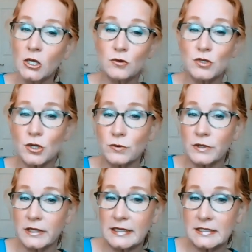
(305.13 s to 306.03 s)
You
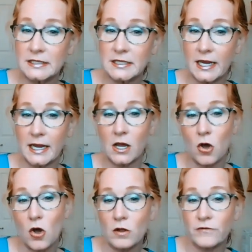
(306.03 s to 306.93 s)
don't need to take
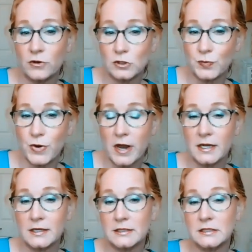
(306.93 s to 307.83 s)
all of those
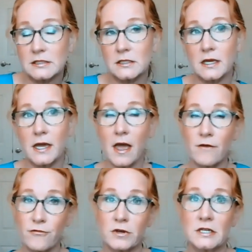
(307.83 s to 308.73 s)
products
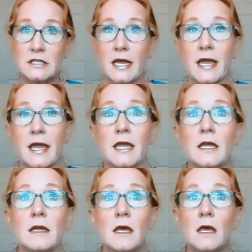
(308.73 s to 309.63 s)
every
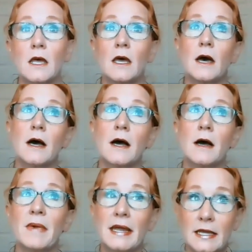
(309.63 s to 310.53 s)
day.
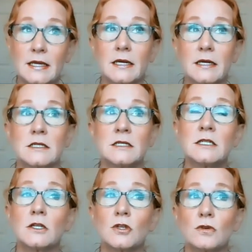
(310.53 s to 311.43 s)
Um, and
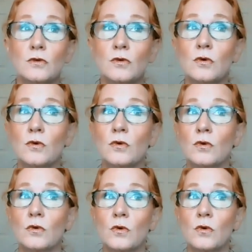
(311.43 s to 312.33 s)

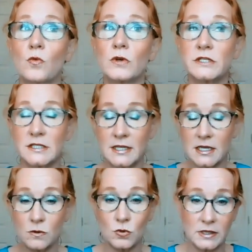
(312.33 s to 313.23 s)
you will see
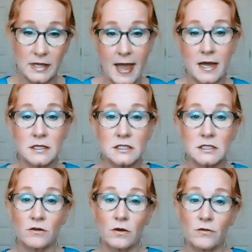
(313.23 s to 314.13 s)
that it will
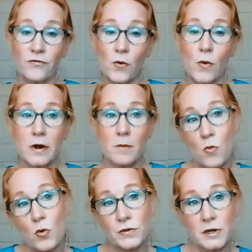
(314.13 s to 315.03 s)
last for
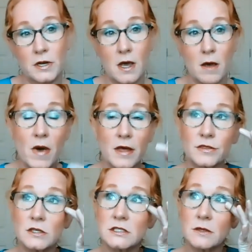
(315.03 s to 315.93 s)
more than a month.
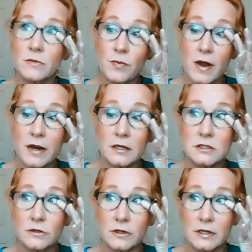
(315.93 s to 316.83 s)
Some of the
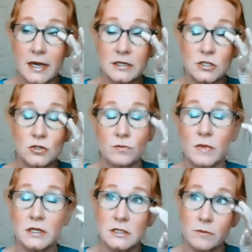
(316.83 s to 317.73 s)
products are going to last you
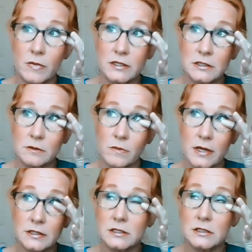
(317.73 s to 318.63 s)
months and months and
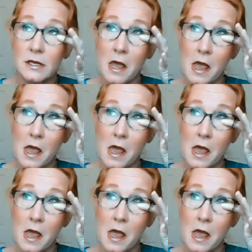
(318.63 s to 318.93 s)
months.